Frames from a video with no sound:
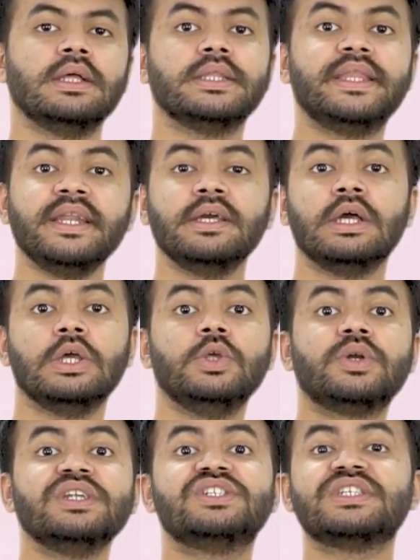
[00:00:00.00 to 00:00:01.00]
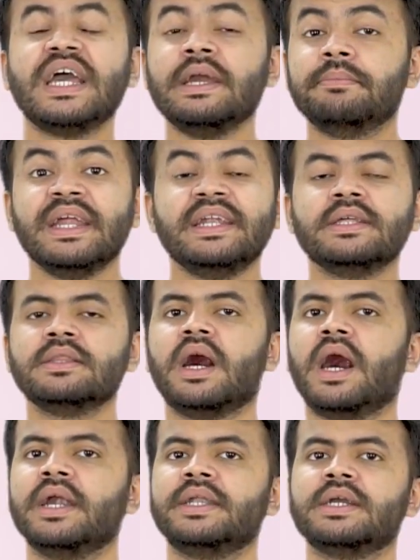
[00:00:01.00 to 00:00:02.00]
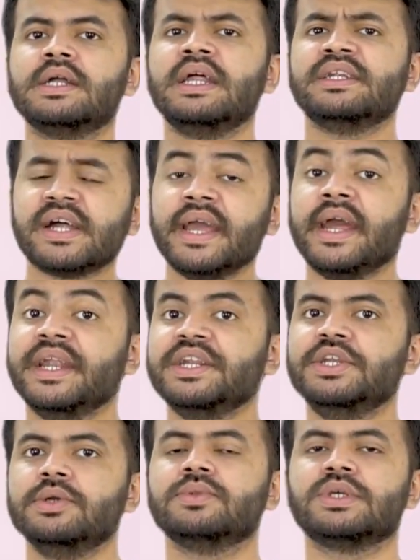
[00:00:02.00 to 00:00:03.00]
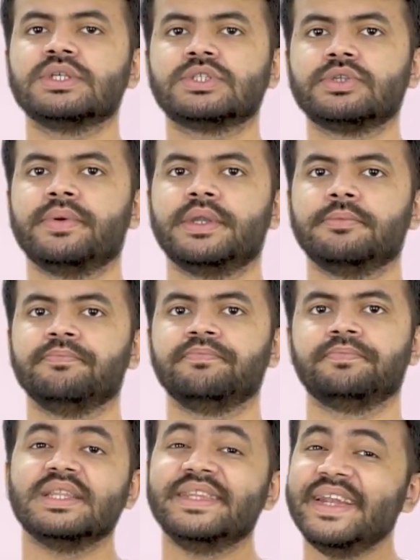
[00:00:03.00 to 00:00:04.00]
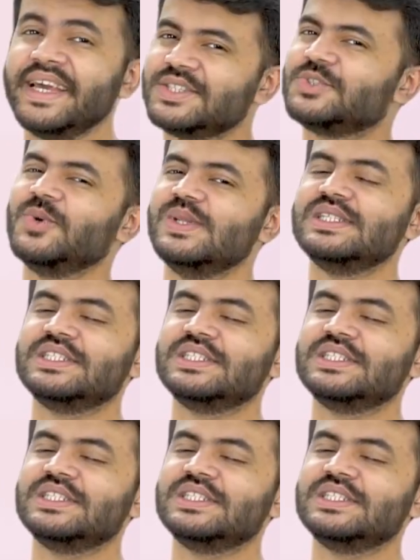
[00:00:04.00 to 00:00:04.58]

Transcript: then you can try updating the article and try adding new things to it. The next tool